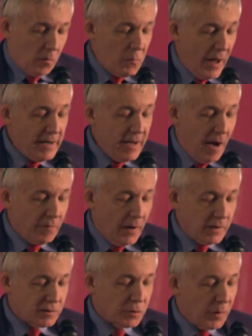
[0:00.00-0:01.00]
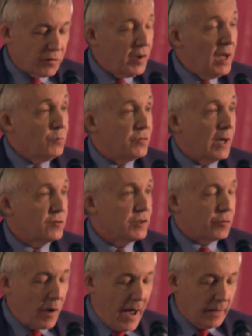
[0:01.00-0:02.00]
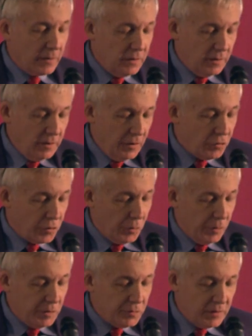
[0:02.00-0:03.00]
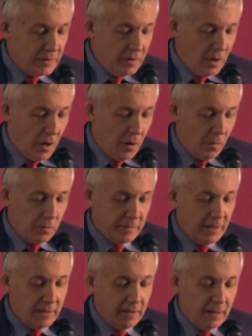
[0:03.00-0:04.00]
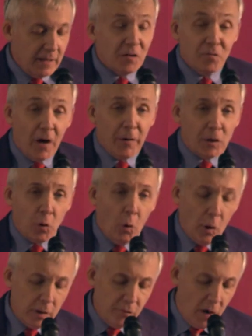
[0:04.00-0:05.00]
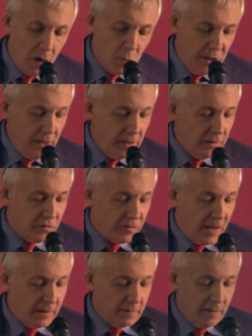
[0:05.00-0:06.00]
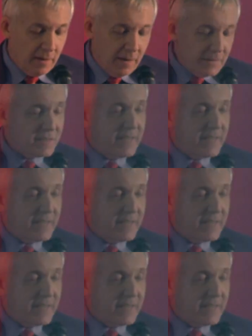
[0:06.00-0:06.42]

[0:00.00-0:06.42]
Many of us who are same-sex attracted intuitively know that in the very core of our beings that this